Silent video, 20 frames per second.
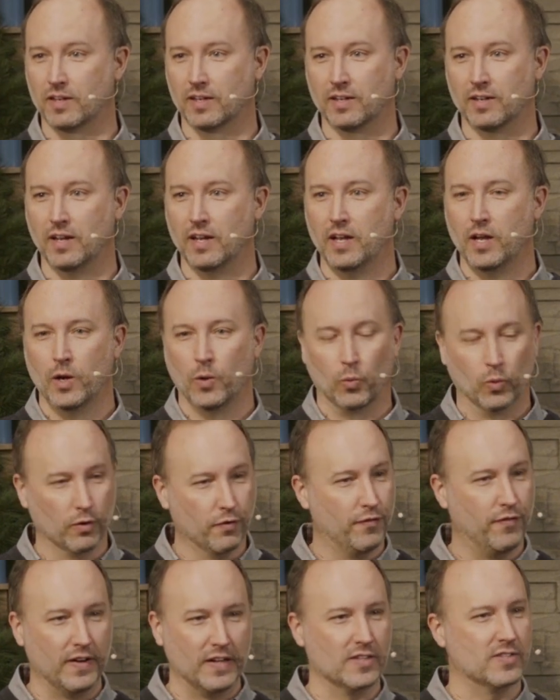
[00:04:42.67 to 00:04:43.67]
And we're
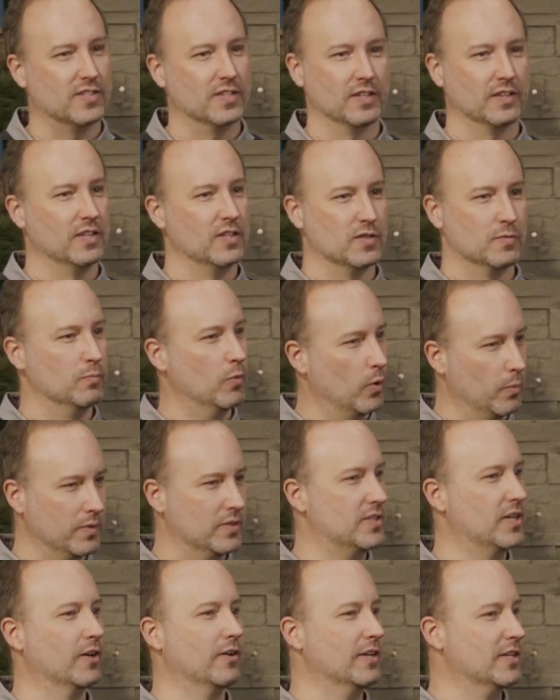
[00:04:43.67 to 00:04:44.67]
facing these
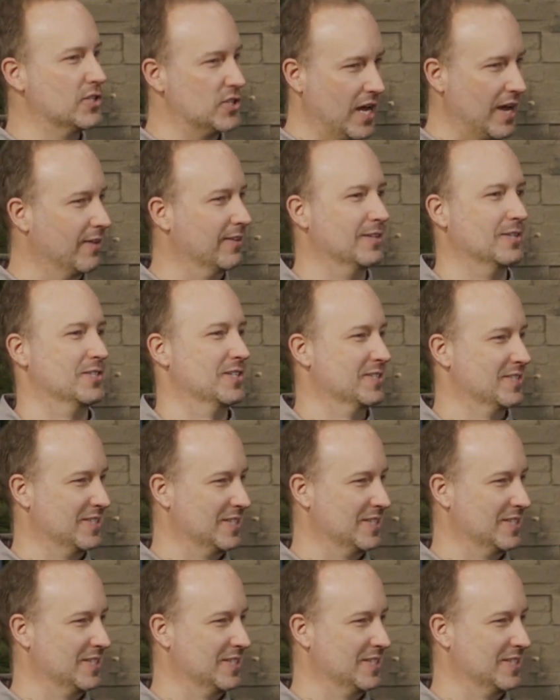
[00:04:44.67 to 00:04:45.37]
momentary challenges,